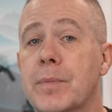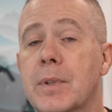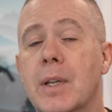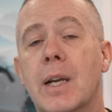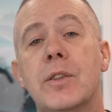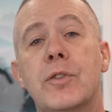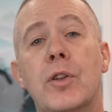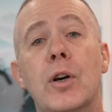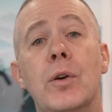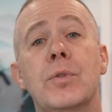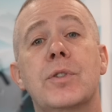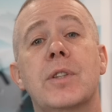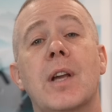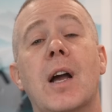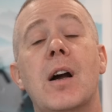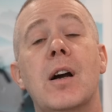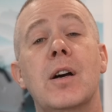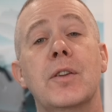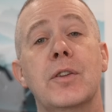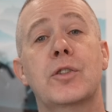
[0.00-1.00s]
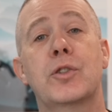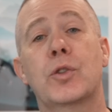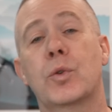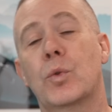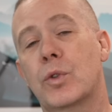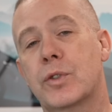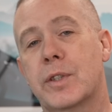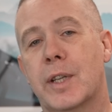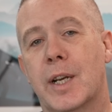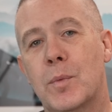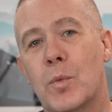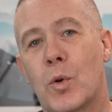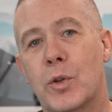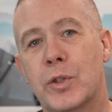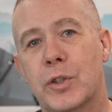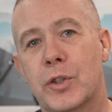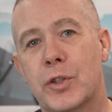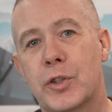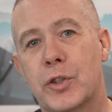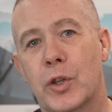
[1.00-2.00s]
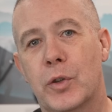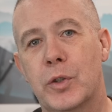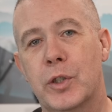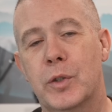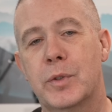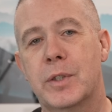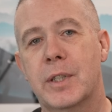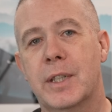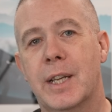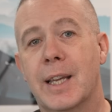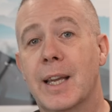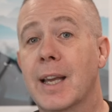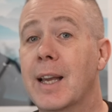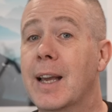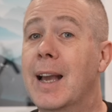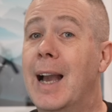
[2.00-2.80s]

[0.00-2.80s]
And those are the tools that I wanted to show you today.